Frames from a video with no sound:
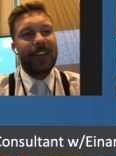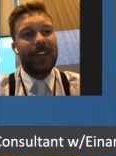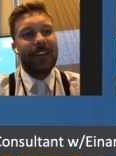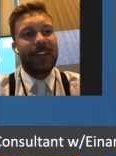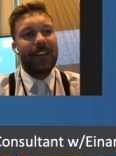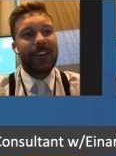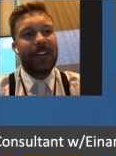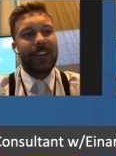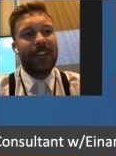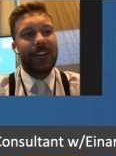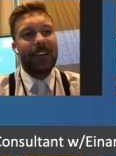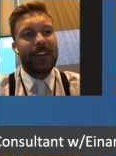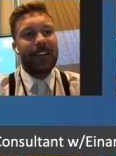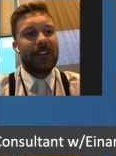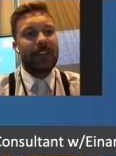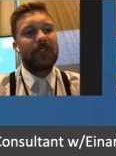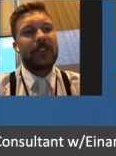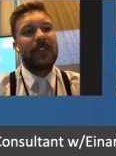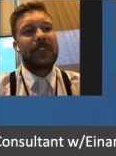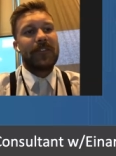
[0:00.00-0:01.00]
Kind
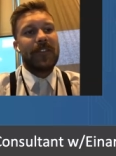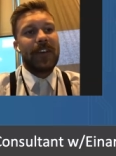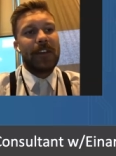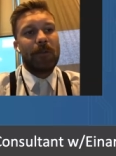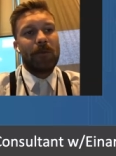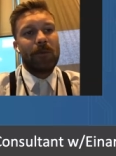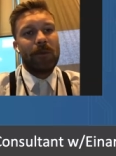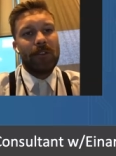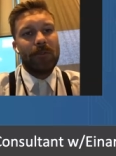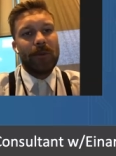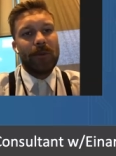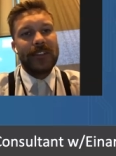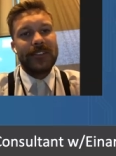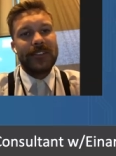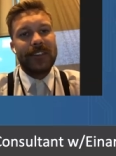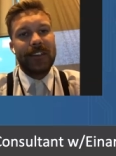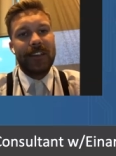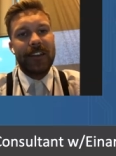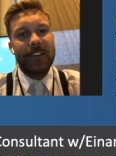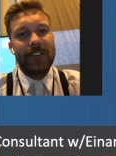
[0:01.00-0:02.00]
of, if anyone
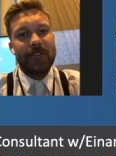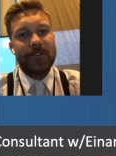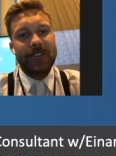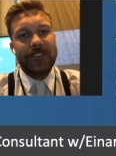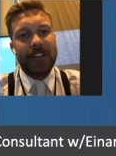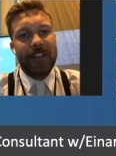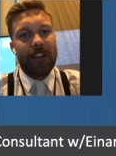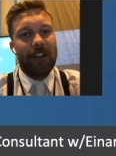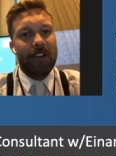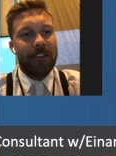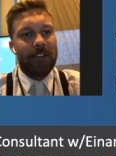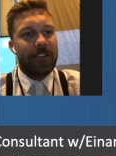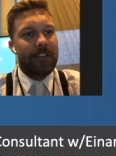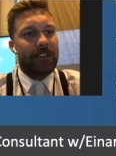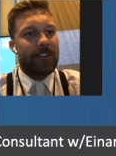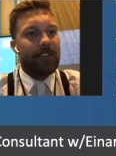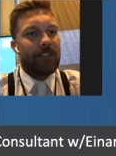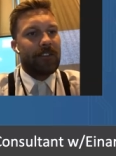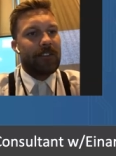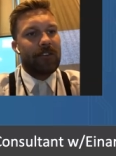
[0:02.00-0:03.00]
reads an interesting
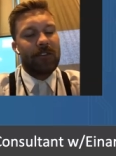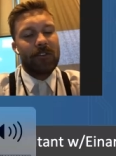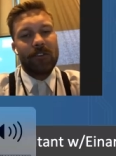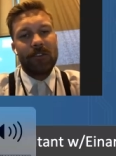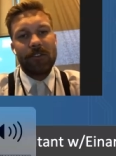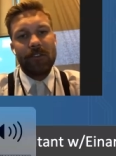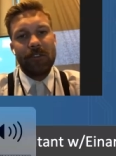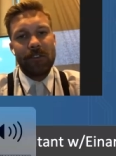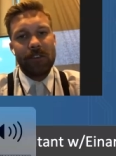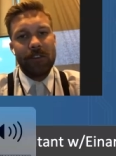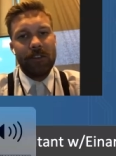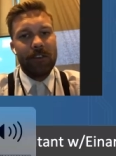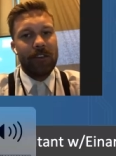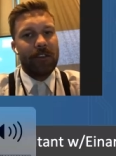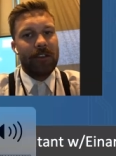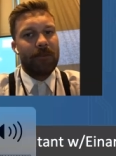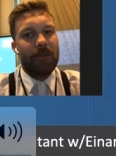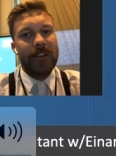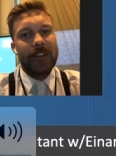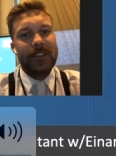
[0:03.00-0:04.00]
article
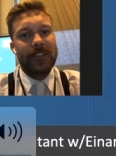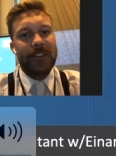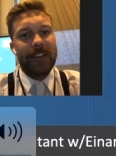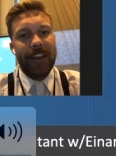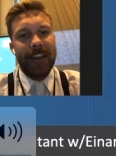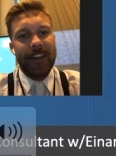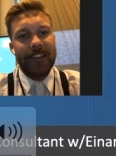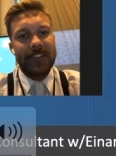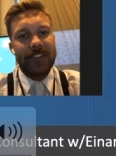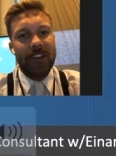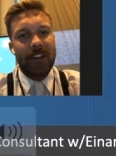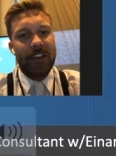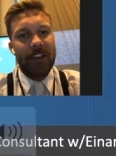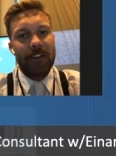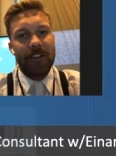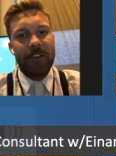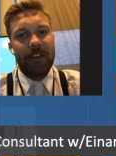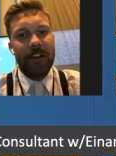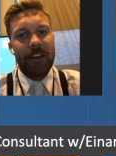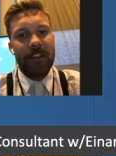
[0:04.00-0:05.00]
or reads a case study
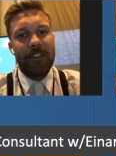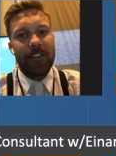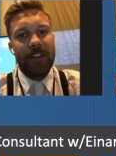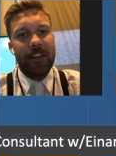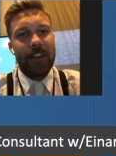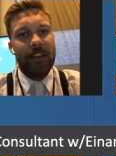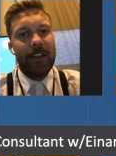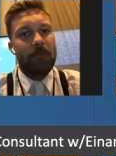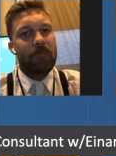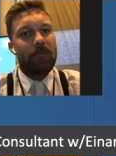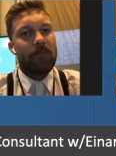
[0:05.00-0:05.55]
or anything,